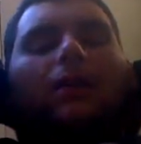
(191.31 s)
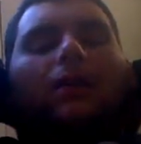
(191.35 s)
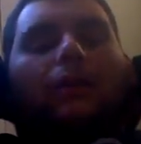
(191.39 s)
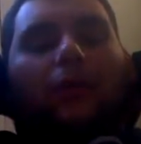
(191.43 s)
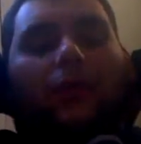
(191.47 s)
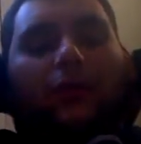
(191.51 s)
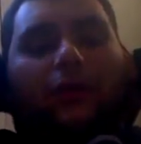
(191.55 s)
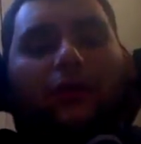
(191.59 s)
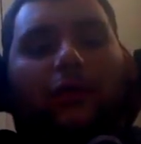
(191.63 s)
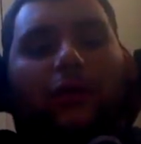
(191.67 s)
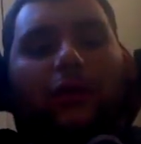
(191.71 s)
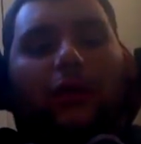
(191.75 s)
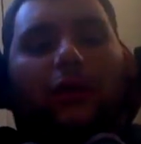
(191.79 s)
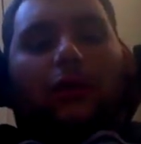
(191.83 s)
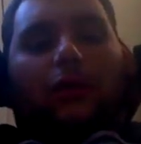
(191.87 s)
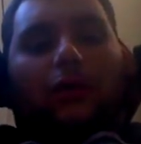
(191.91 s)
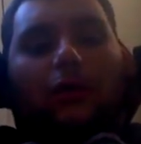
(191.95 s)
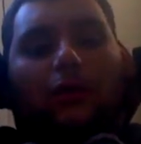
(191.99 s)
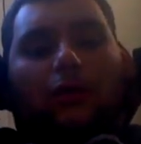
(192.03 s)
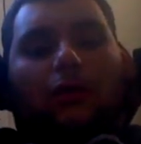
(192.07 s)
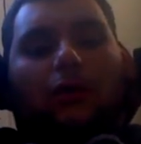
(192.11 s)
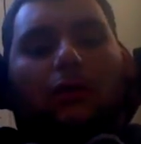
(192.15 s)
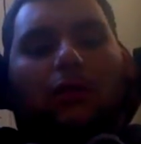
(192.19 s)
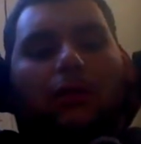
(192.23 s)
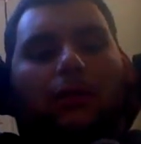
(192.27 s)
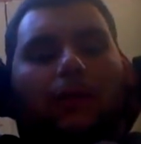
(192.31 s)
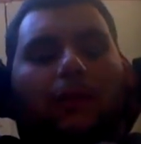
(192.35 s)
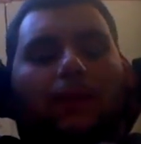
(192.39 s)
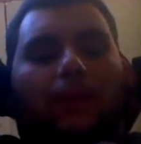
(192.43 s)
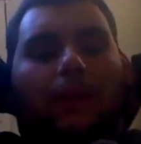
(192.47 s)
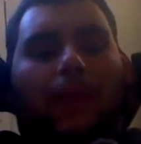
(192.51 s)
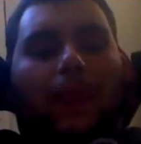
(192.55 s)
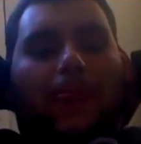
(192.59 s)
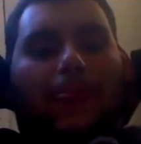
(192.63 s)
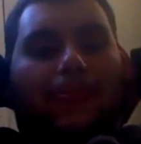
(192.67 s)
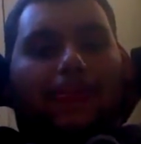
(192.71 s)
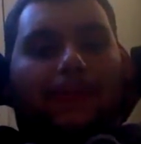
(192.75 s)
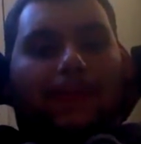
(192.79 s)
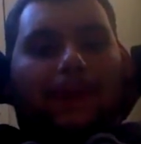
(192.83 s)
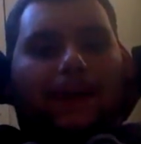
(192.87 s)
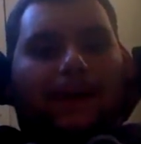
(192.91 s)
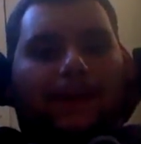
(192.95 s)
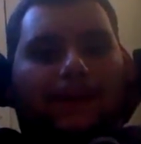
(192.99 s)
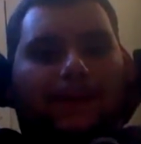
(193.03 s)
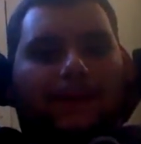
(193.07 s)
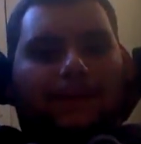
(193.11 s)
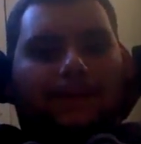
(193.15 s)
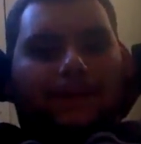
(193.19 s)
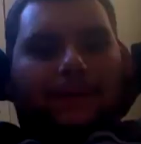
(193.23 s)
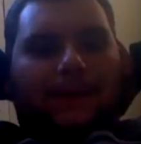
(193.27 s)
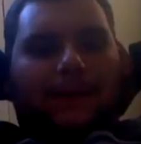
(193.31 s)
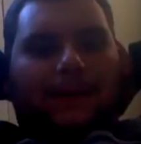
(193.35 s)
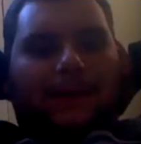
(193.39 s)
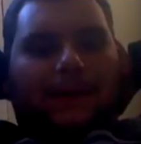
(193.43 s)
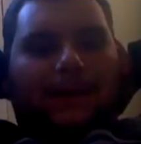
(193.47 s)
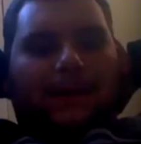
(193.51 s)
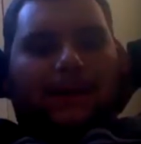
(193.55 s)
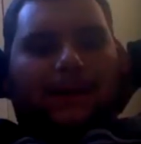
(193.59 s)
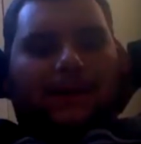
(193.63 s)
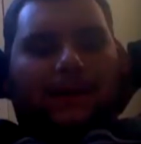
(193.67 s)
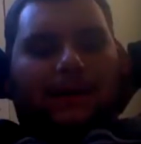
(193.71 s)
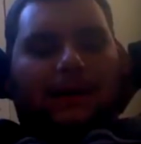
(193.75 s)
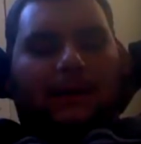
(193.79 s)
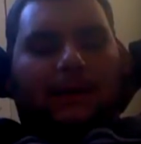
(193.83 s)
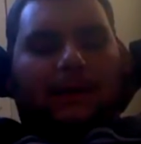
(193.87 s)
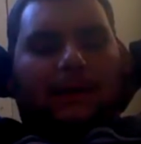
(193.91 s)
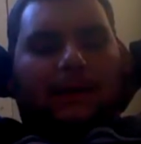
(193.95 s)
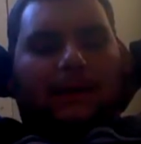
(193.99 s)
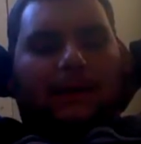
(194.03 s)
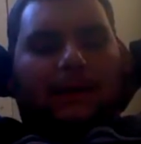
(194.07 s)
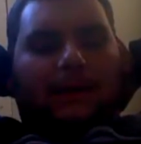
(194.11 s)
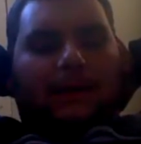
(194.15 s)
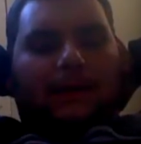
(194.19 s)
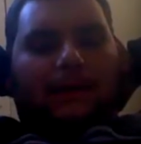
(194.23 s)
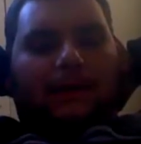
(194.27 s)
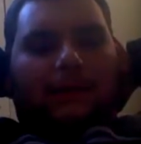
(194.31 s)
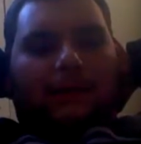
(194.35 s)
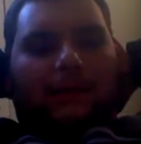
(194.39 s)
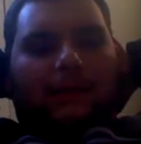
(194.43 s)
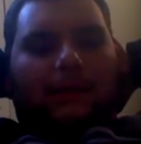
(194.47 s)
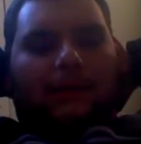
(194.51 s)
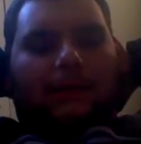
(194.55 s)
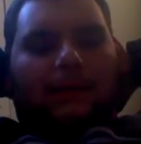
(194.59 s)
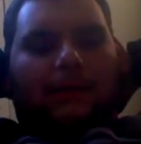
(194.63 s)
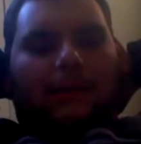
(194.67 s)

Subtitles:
Moving on, next match is,